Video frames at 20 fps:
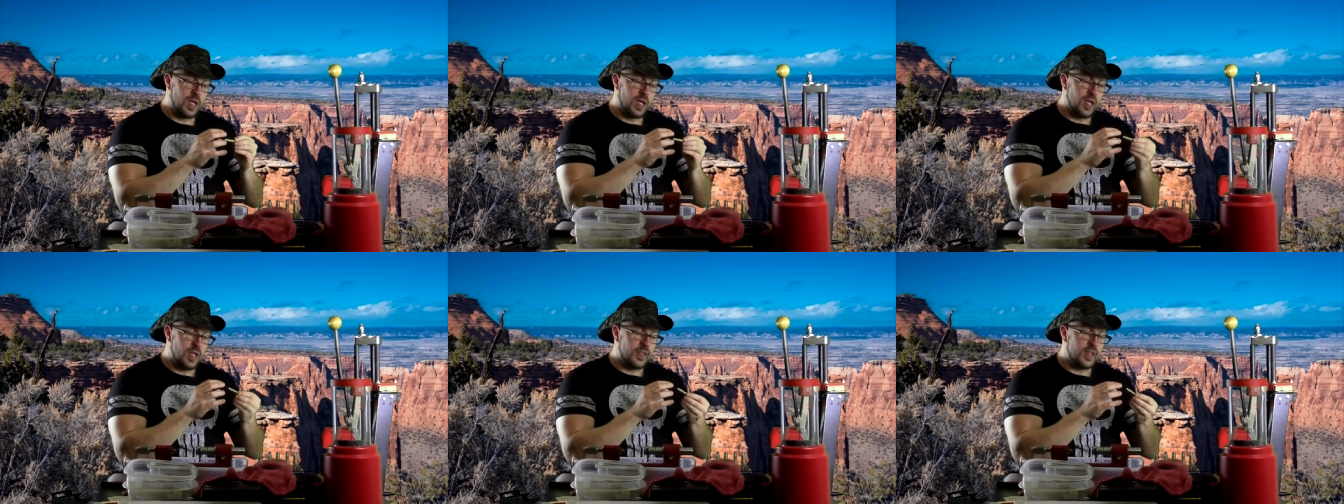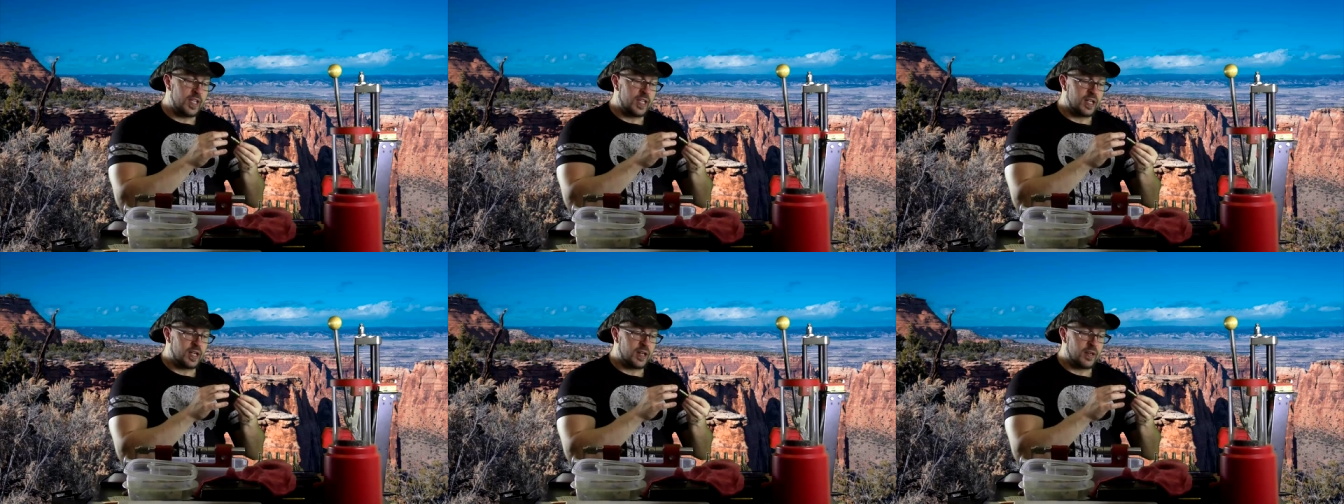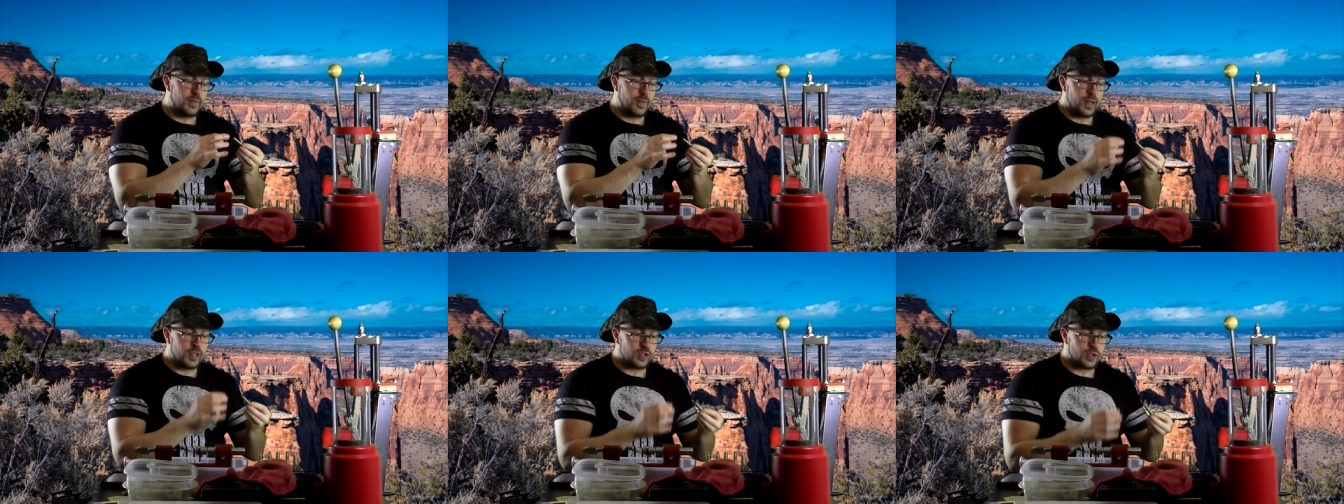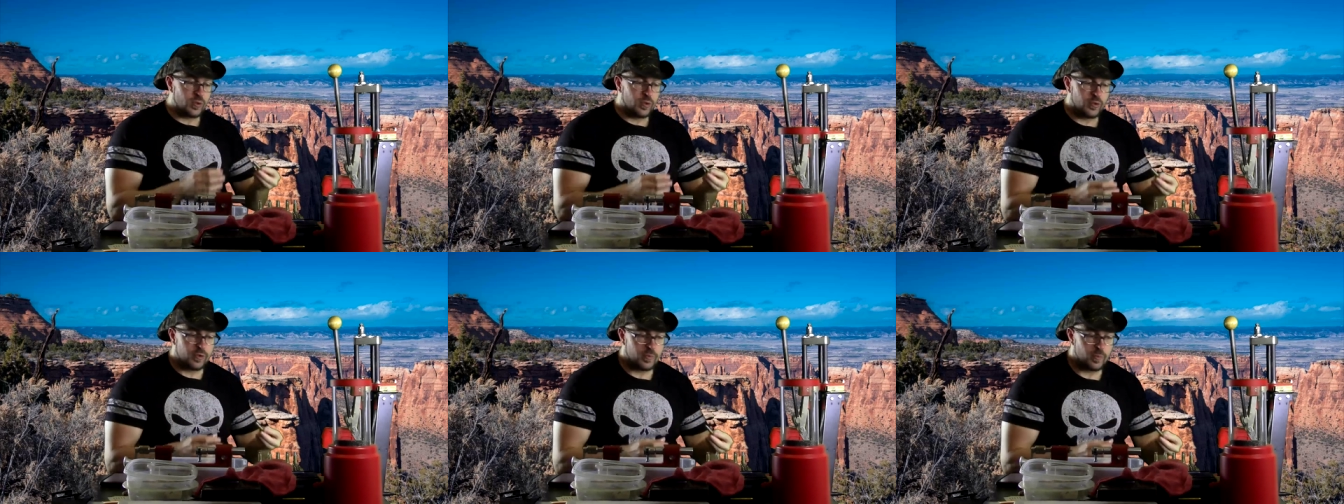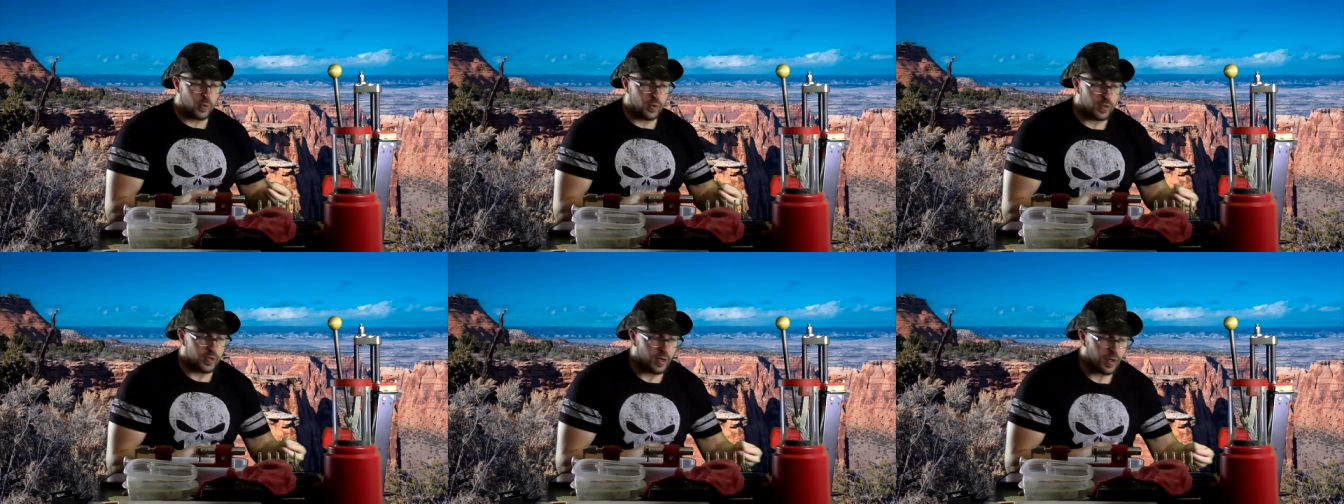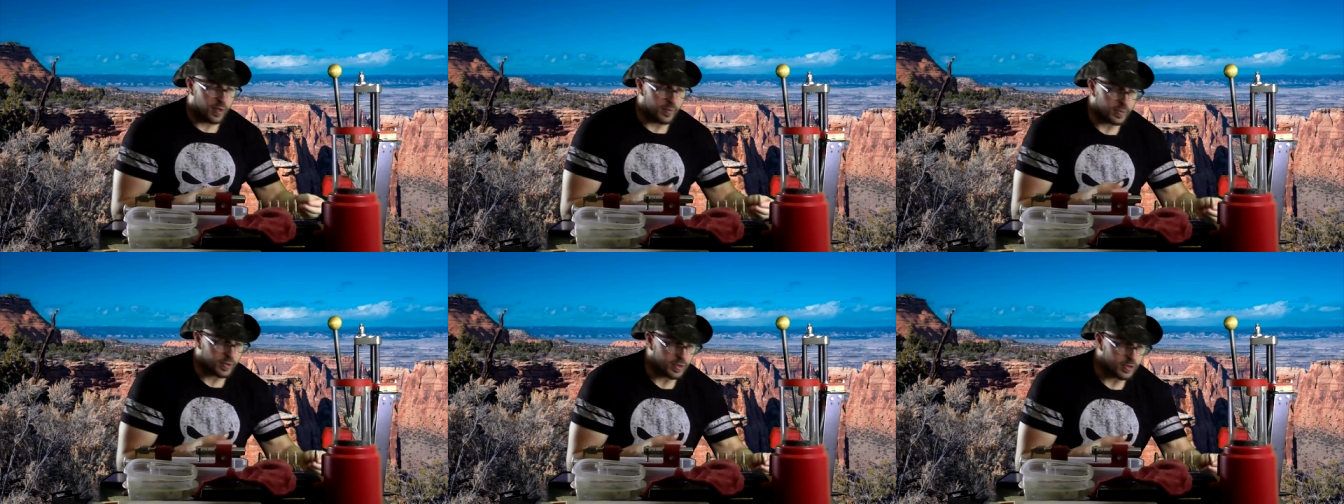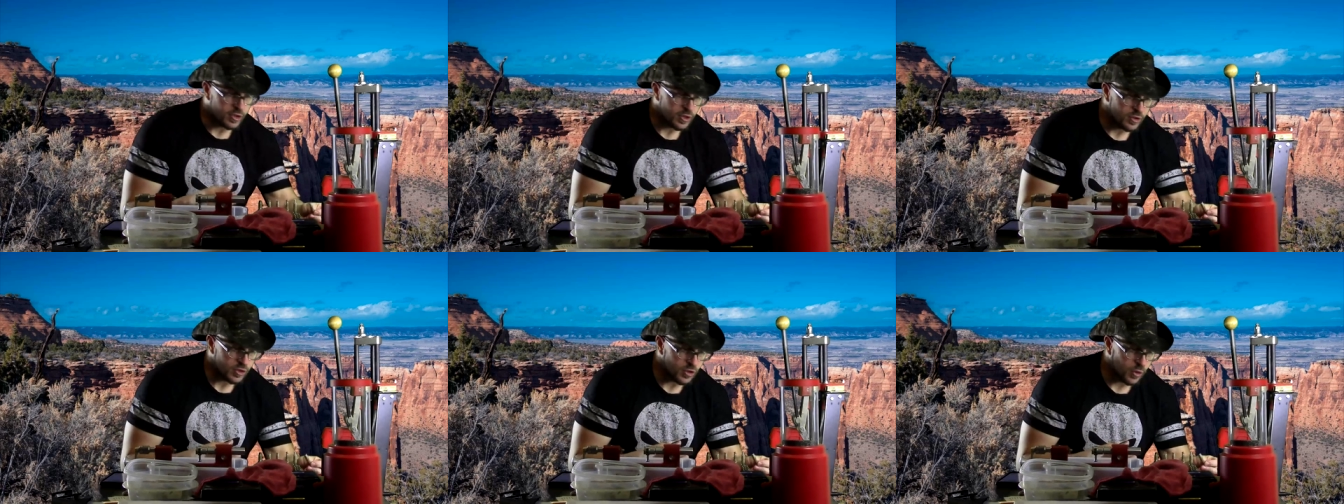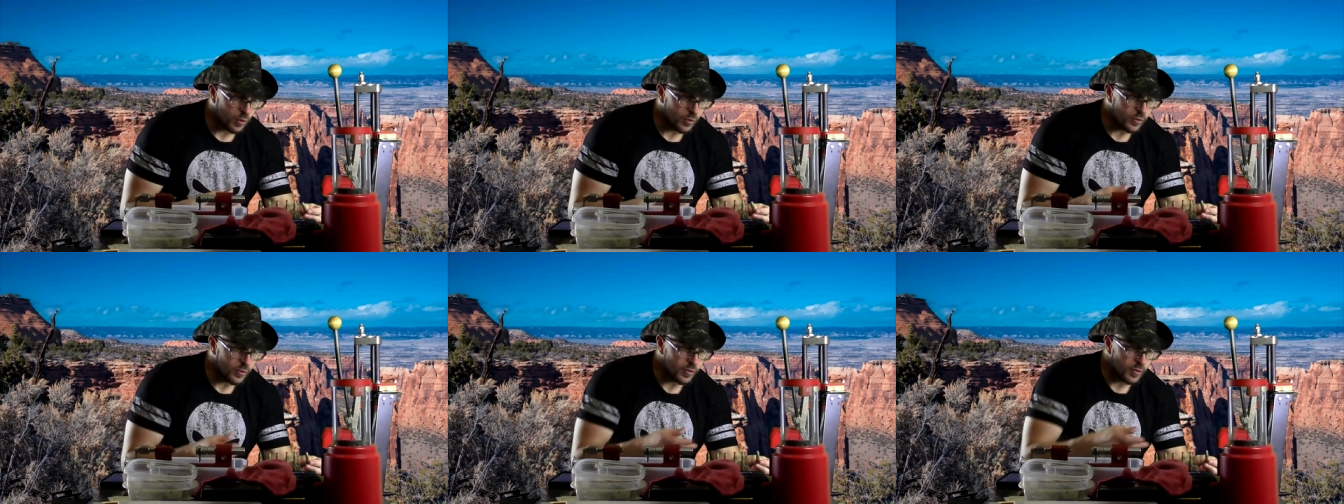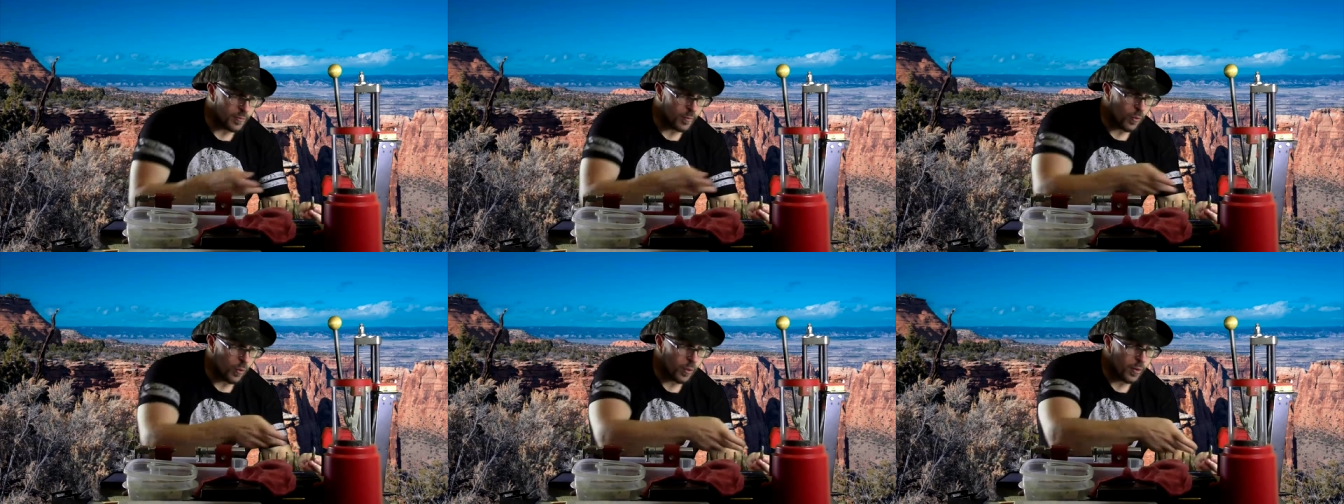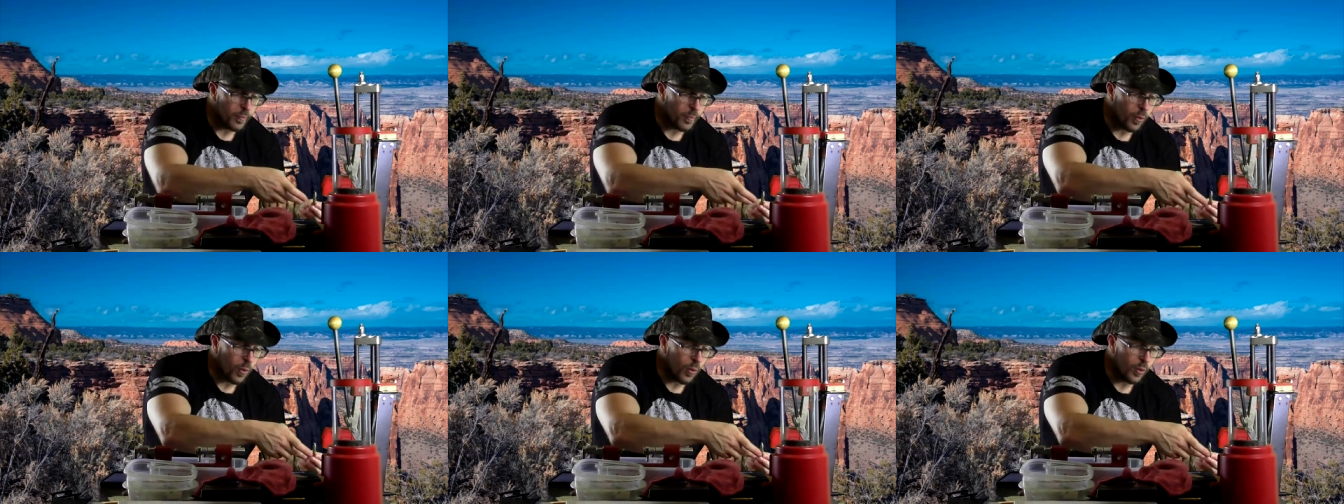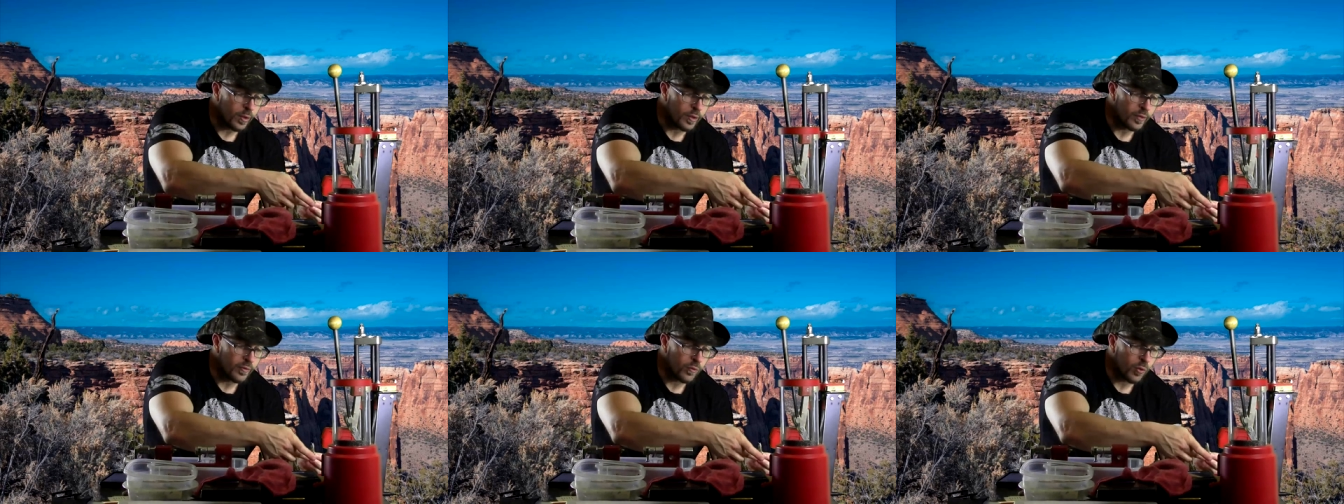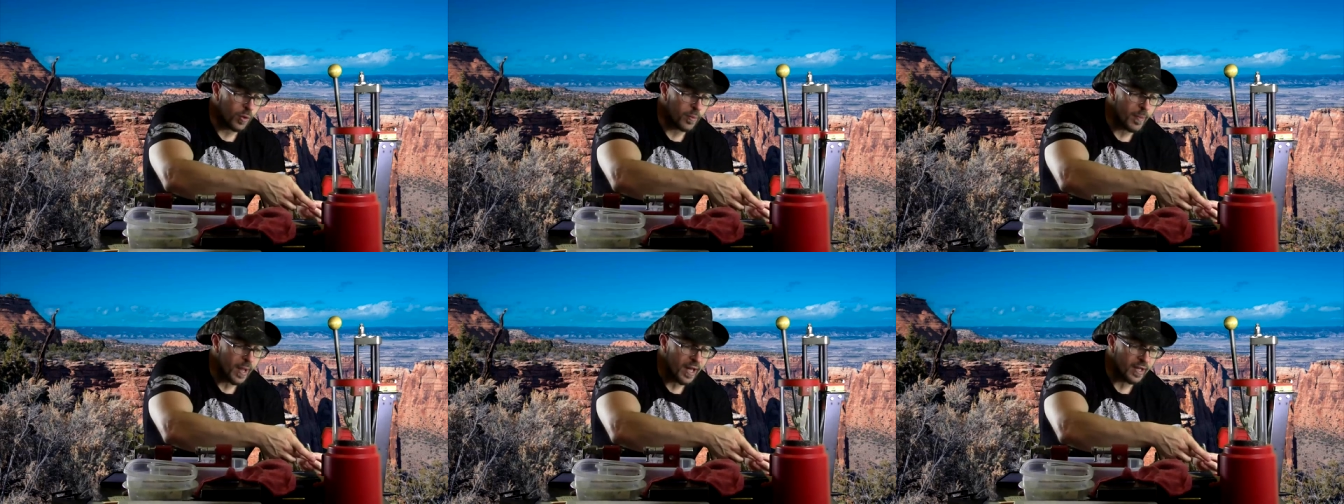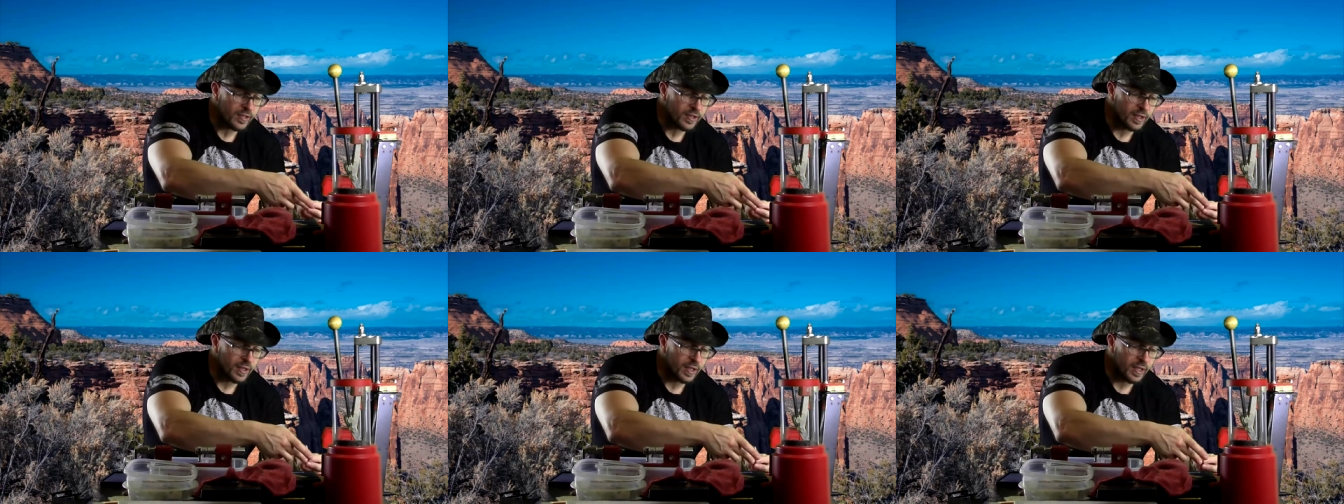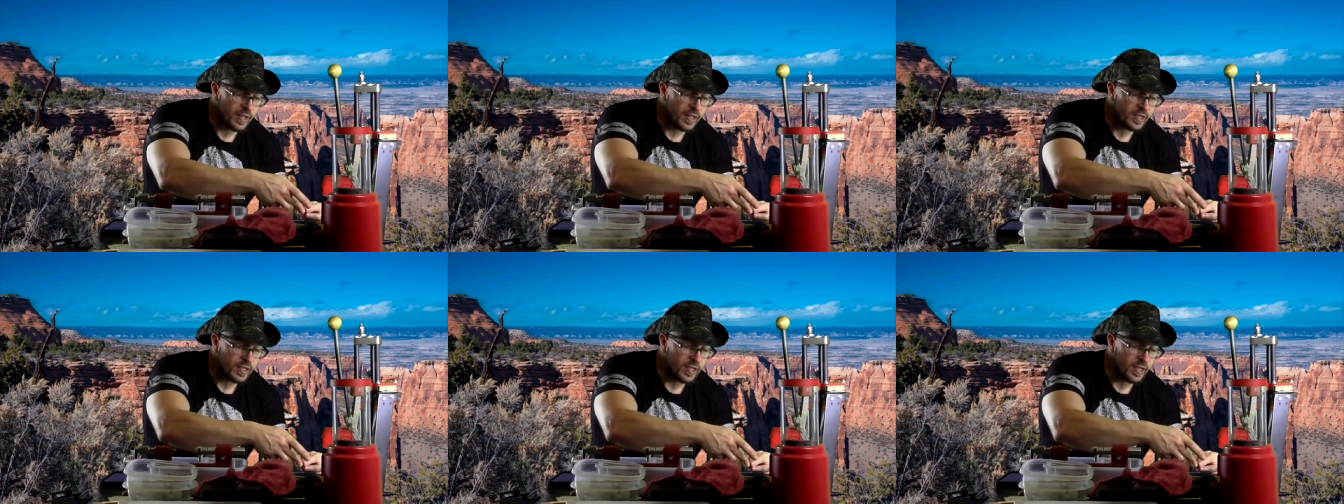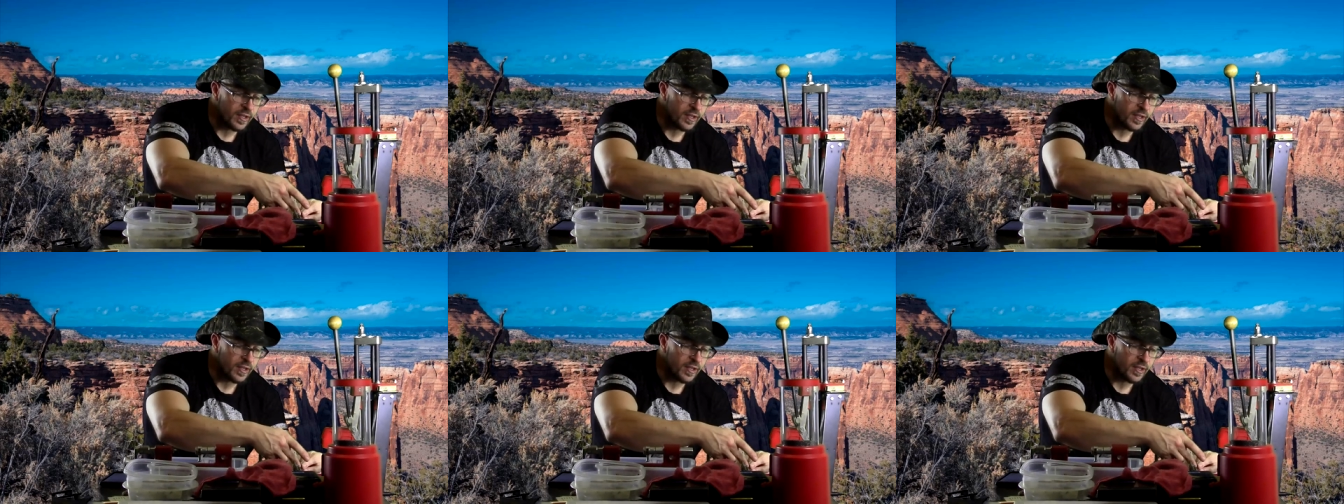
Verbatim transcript: they cared about shoulders more than arms, because shoulders are more important for masculinity,